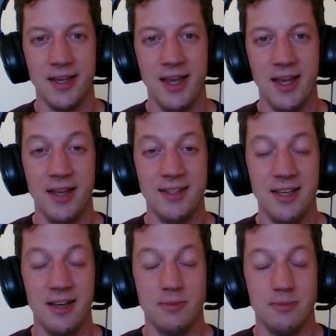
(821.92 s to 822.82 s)
And
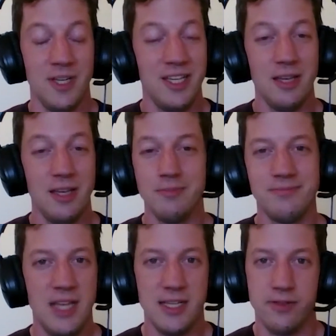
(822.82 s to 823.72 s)
uh,
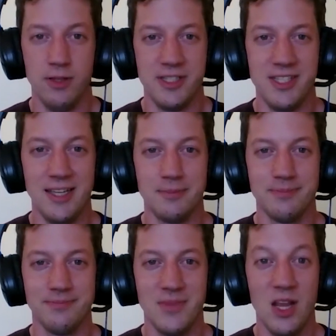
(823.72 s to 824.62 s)
again, thanks for listening.
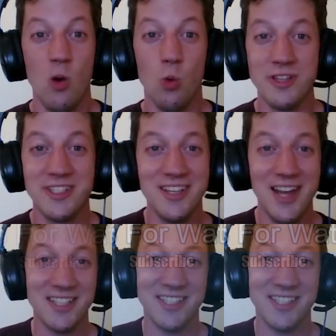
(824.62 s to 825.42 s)
We'll see you next